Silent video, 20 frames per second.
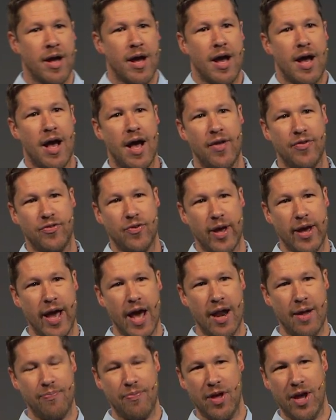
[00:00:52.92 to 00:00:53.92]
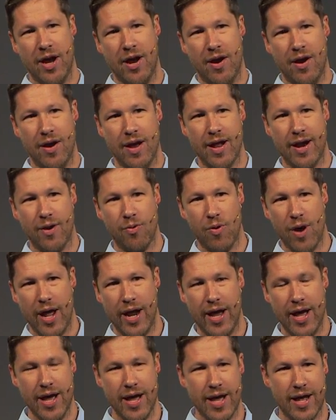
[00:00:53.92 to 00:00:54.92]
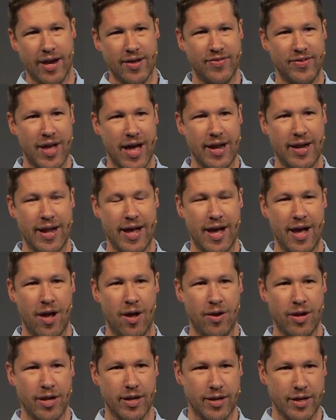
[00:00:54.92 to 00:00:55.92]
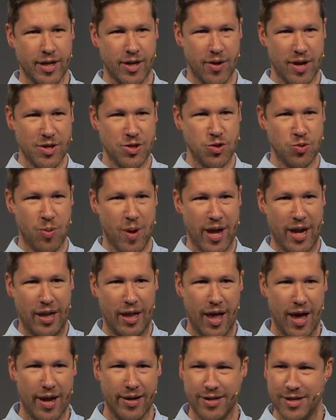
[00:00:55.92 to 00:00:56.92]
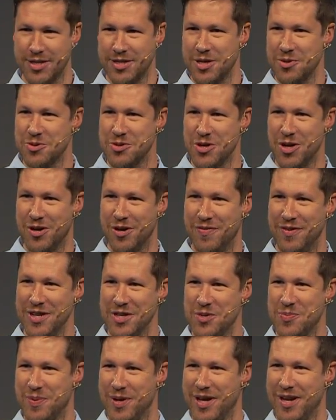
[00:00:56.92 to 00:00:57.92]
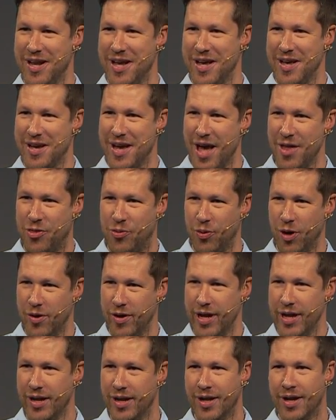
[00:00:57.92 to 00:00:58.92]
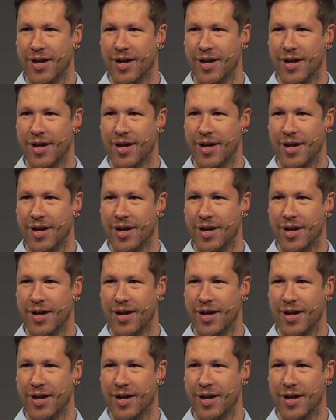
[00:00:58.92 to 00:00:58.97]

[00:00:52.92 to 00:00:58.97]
Uh, so I got up there and I read it and I sat down and, you know, I sweat a lot because I was nervous, but I uh, got through it.